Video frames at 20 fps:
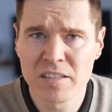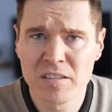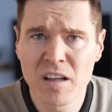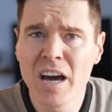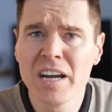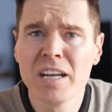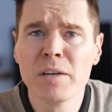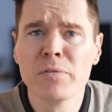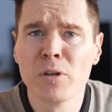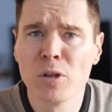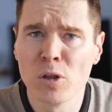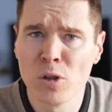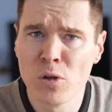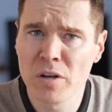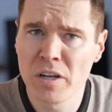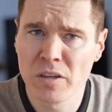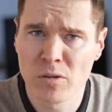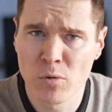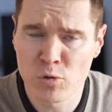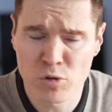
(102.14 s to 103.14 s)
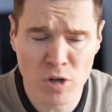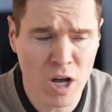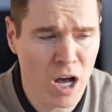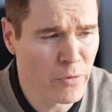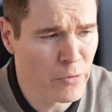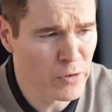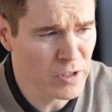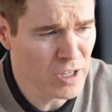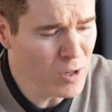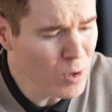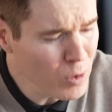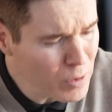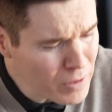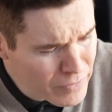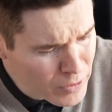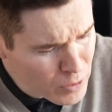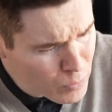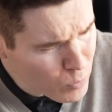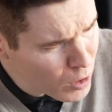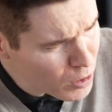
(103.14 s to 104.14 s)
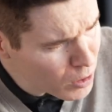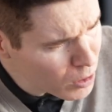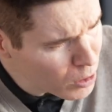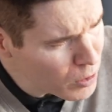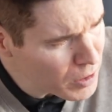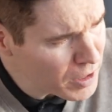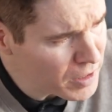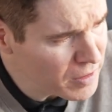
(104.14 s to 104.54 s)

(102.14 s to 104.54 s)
not even look at those offers. I don't even want to look